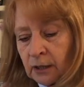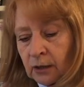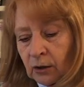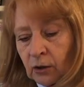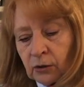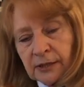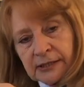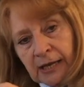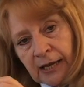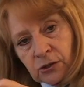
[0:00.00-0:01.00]
all this
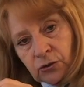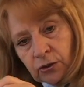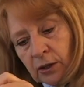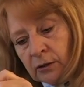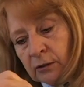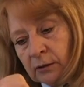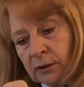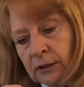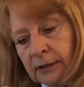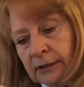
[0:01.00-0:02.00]
extra
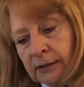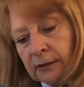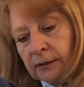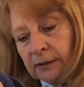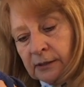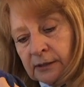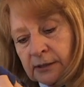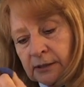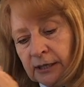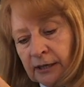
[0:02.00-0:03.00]
sleeve